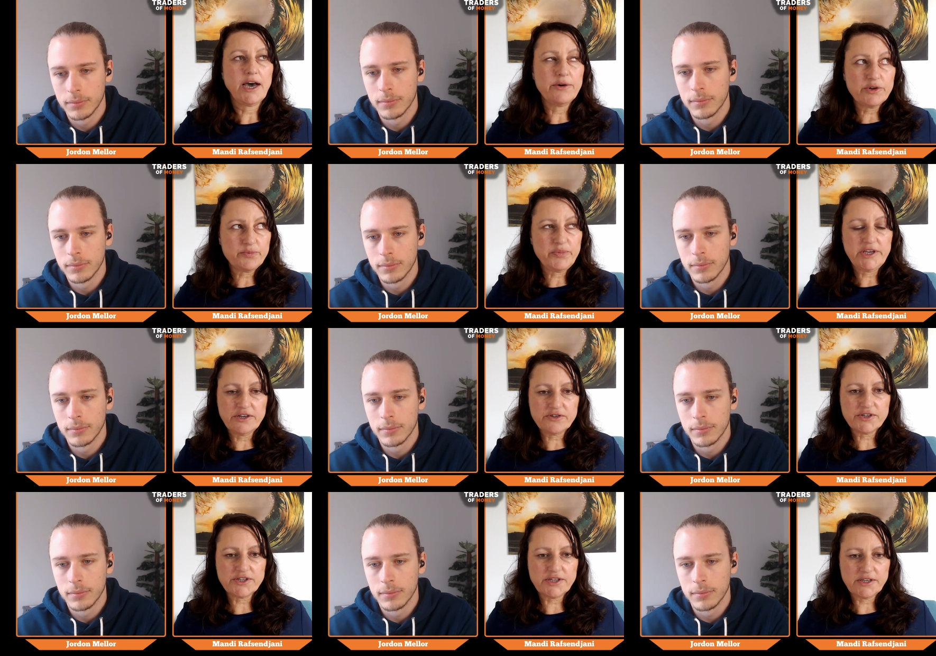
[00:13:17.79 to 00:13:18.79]
Speaker 1: I would be
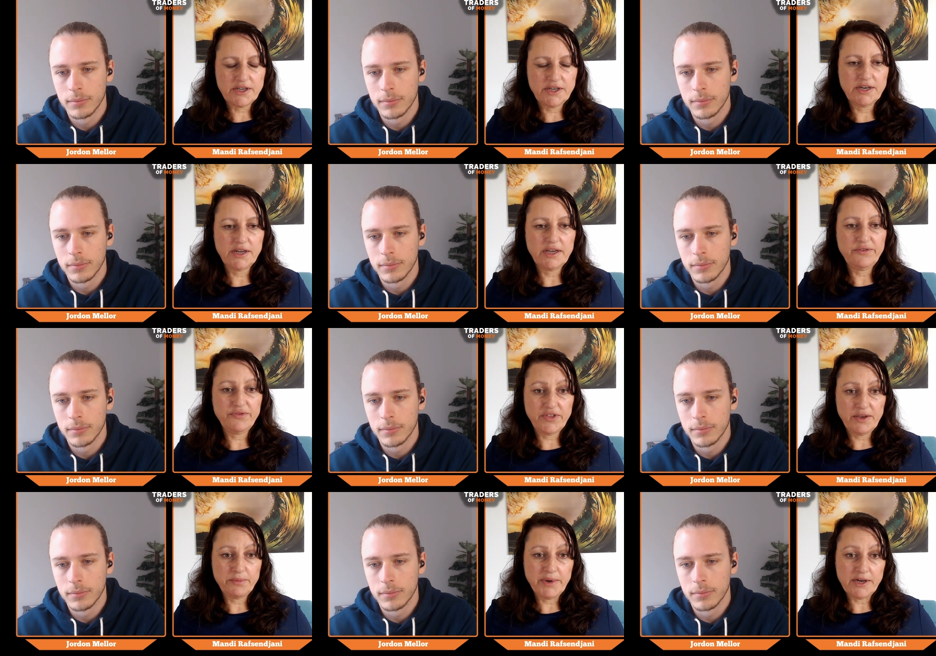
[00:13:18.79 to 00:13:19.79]
interested in if
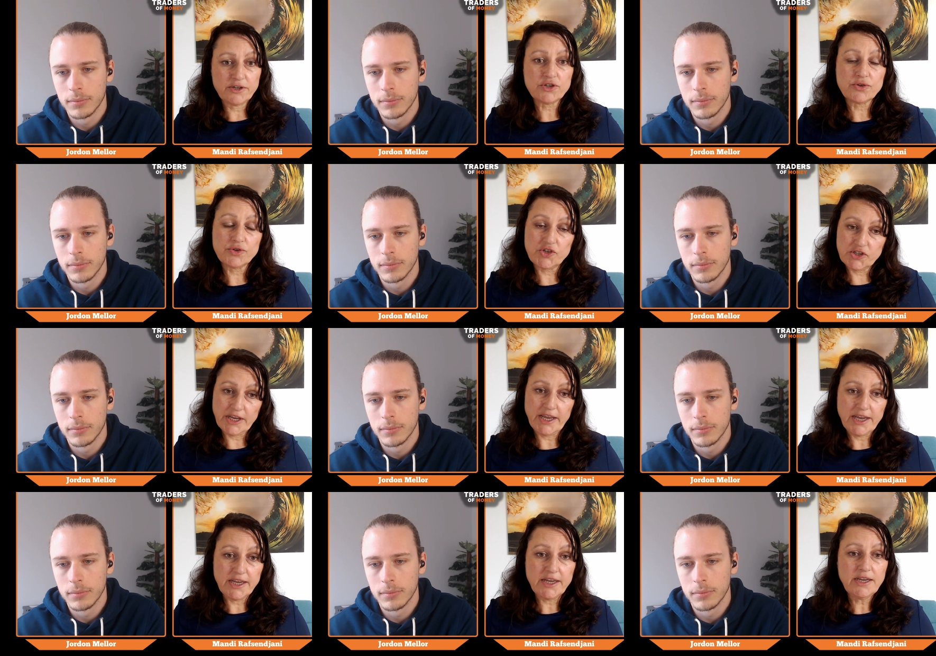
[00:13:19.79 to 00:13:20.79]
they managed to
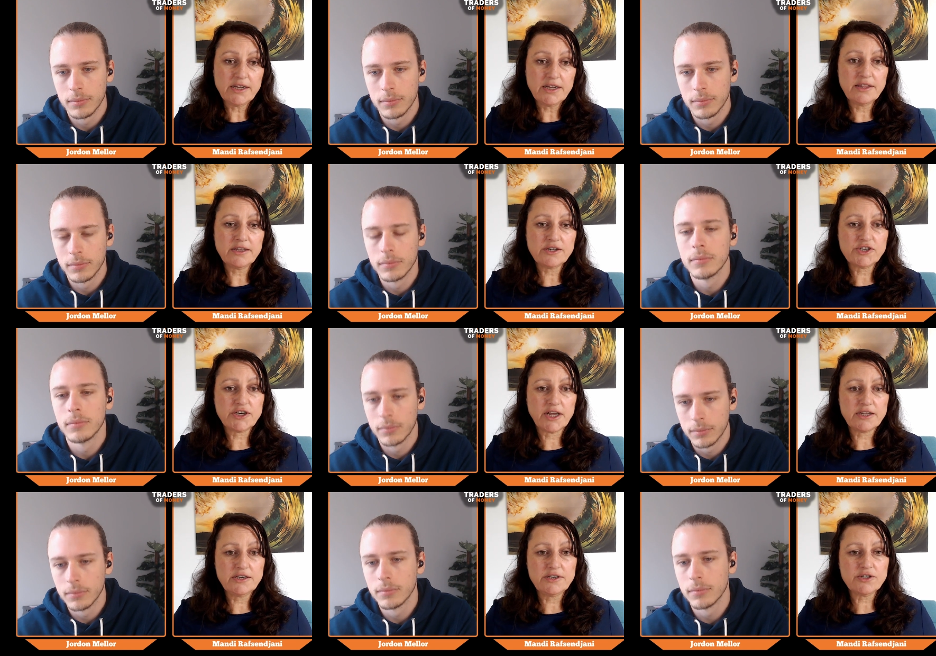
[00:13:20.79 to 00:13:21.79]
stay in the
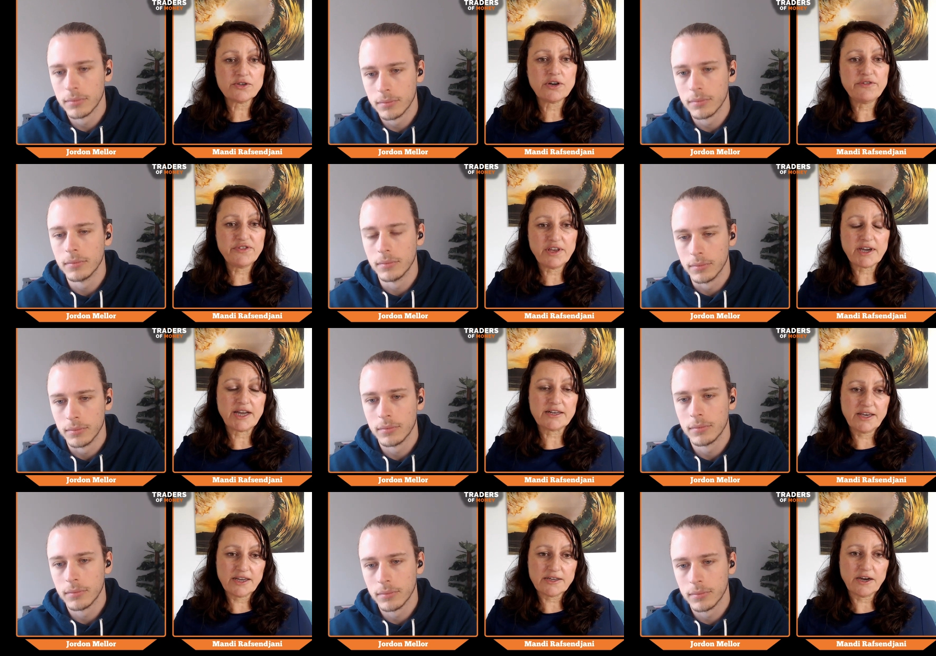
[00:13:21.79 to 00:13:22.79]
challenge or if they mm.
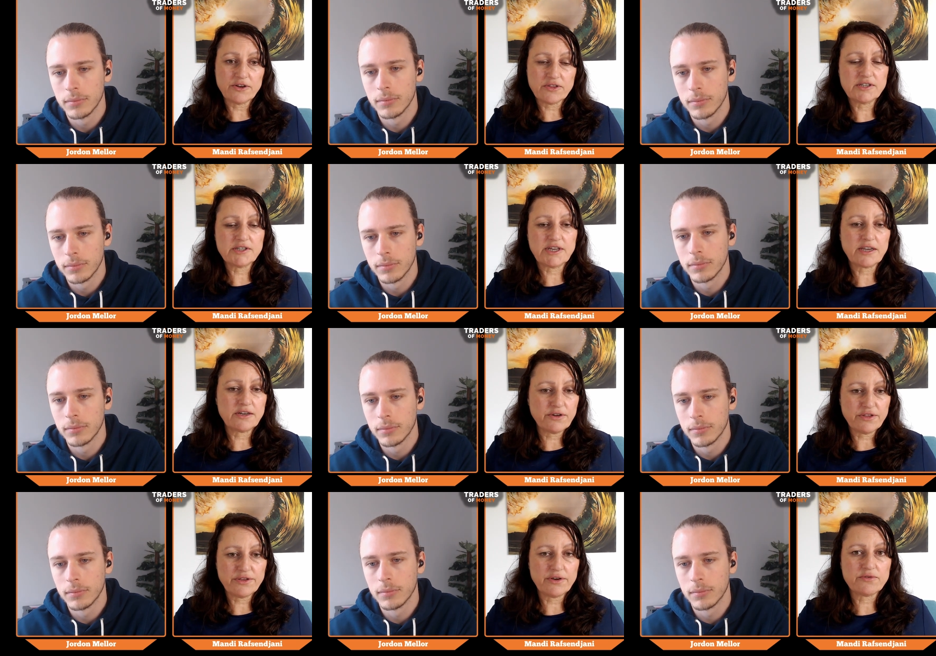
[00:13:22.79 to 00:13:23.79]
got kicked out in the second
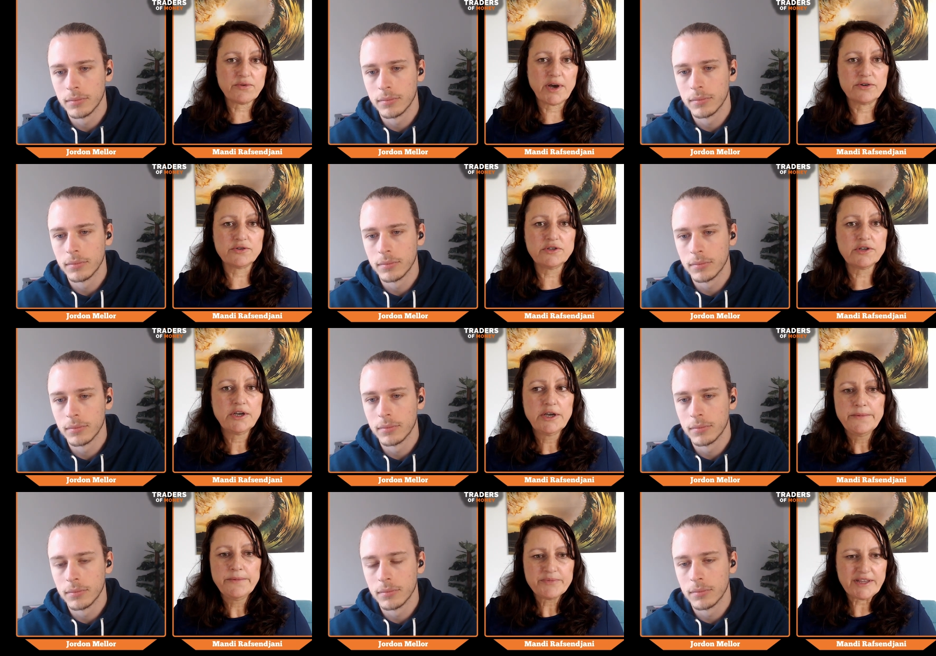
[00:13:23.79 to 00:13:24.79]
or third round.
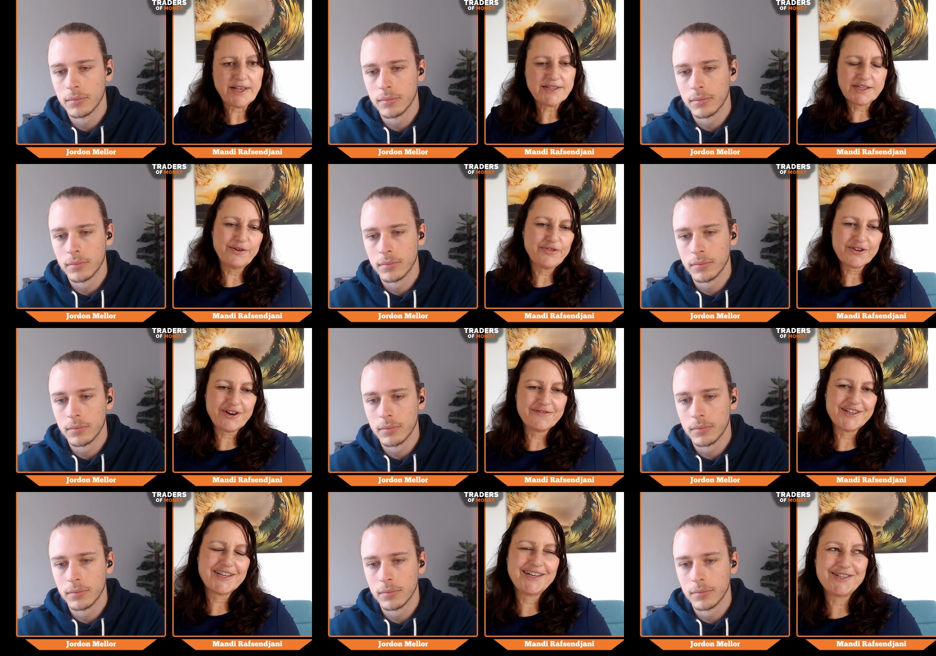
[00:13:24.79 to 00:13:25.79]
But that's a different
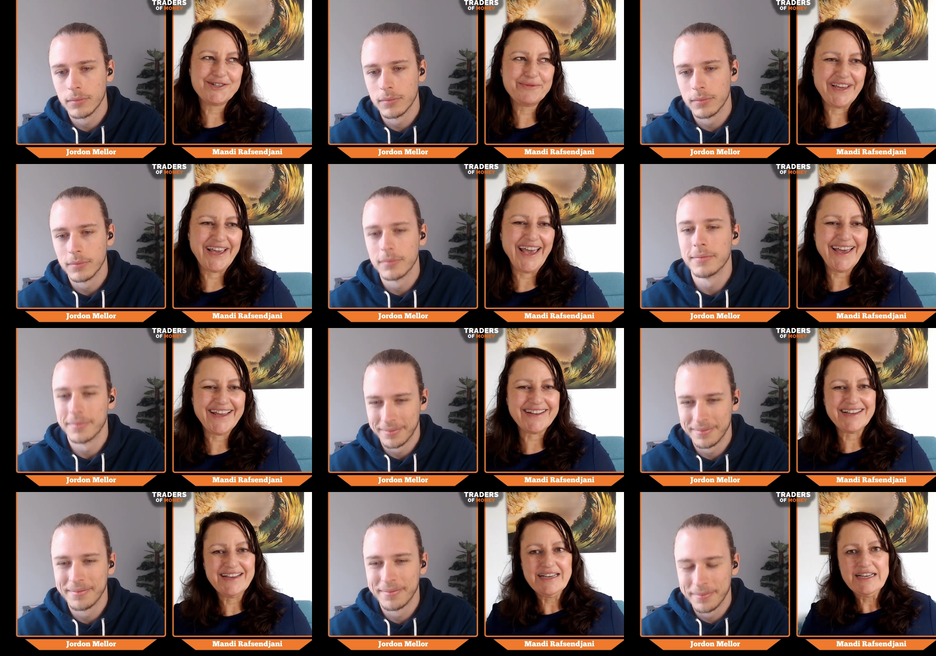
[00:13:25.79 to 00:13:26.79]
conversation to be
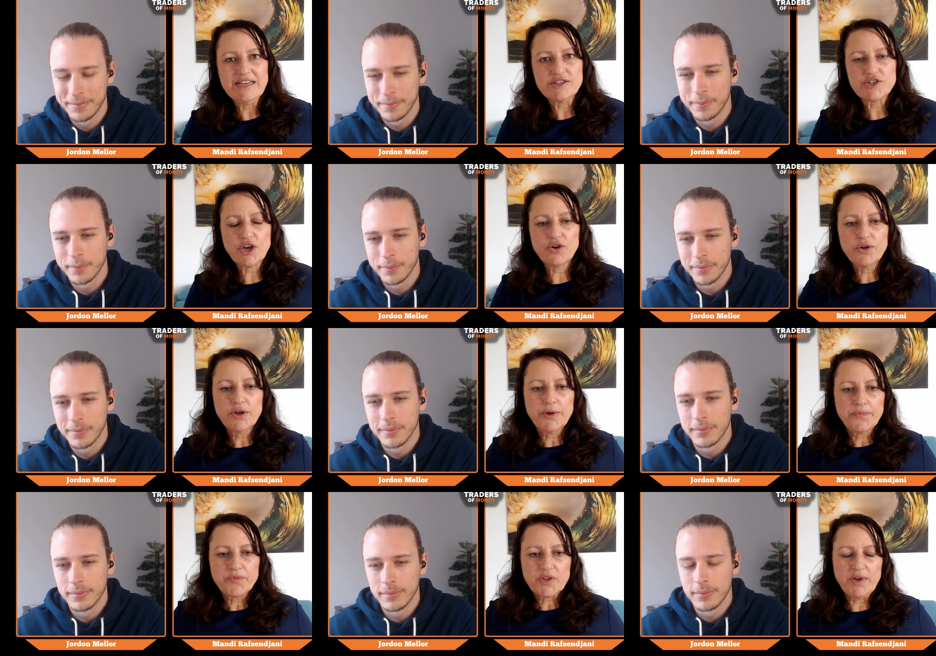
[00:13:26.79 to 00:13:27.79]
had. So
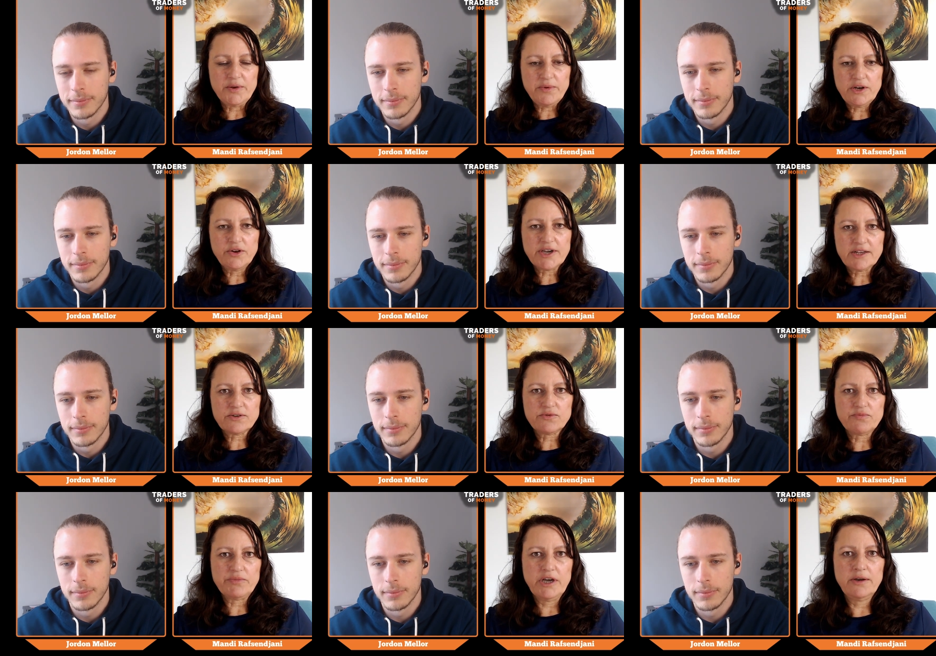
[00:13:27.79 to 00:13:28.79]
when we look at
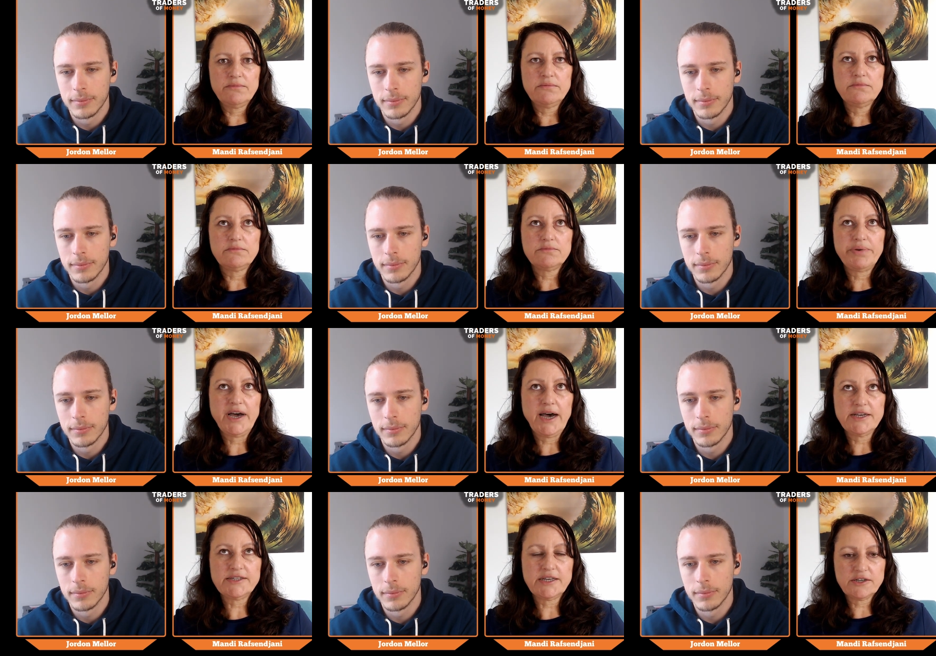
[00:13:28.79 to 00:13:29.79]
um,
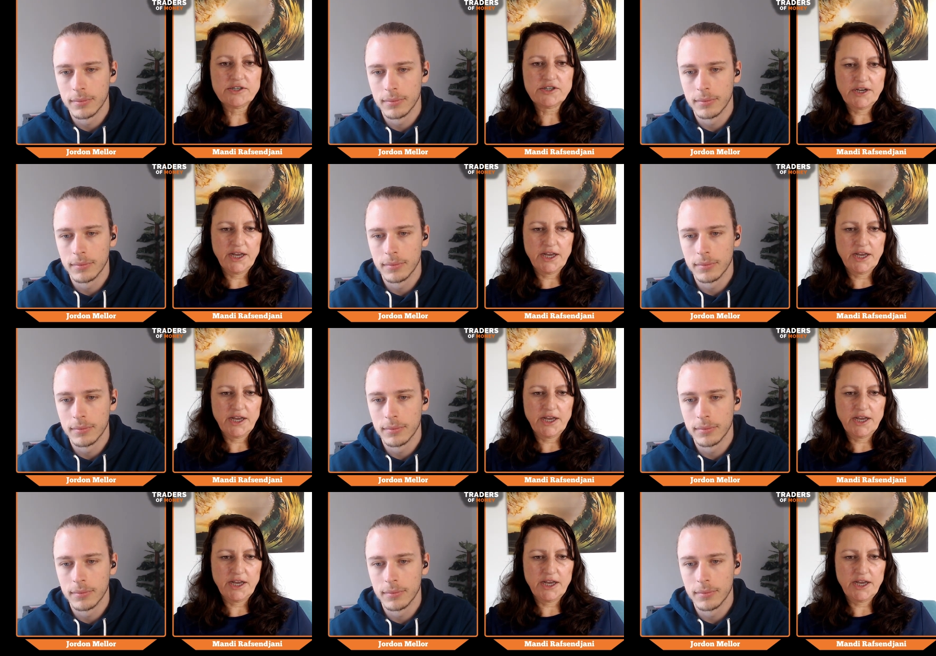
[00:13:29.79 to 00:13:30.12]
passing a